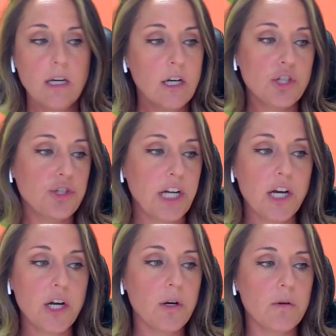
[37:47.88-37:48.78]

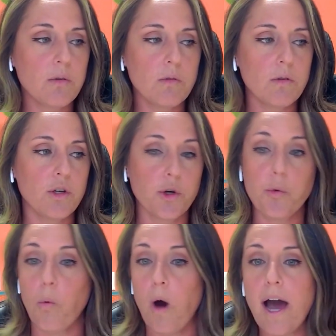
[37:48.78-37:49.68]
share
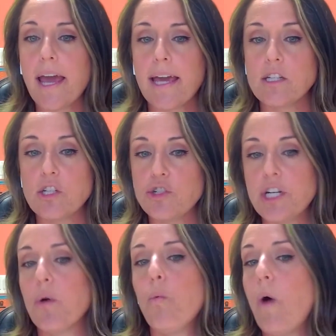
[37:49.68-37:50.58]
your why, to
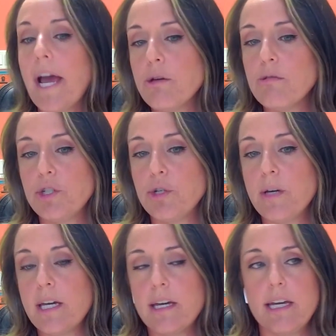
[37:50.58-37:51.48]
share why you do
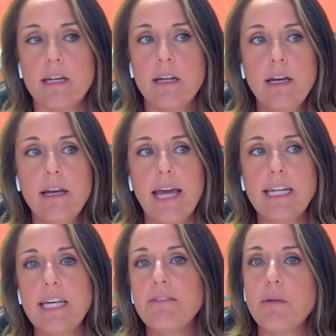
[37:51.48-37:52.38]
it and
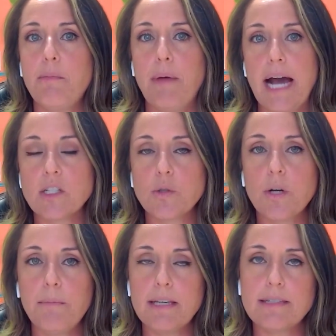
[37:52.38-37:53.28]
give the
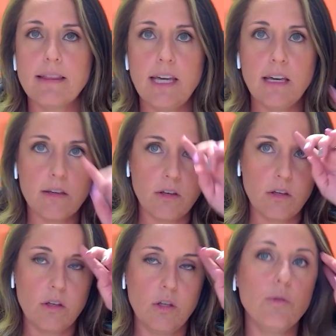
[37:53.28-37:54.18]
backstory, because I think
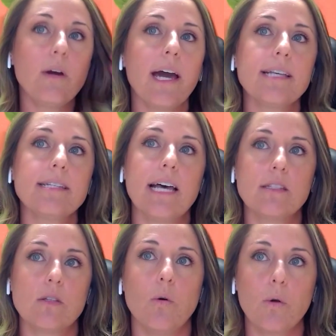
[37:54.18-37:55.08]
you guys as
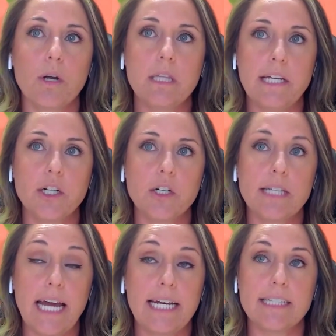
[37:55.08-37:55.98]
the org leaders
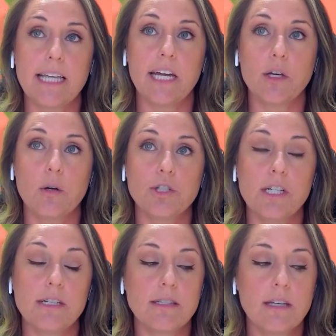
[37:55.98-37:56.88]
and as the head
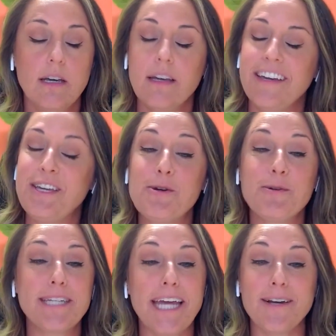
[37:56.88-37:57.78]
coaches,
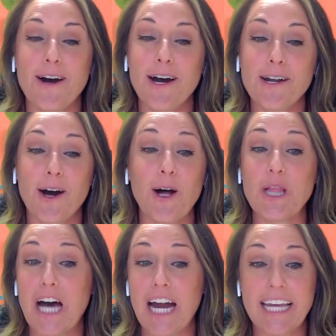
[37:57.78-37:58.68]
you take on a
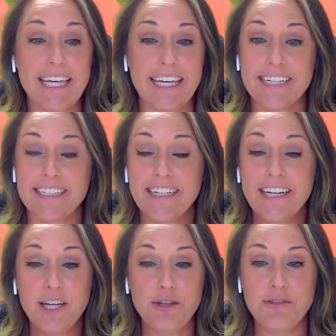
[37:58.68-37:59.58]
lot of heat.
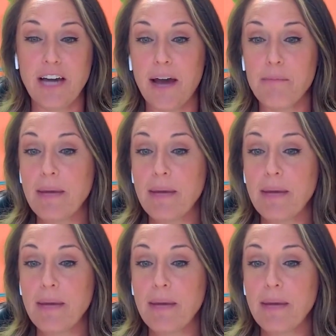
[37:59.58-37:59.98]
You've got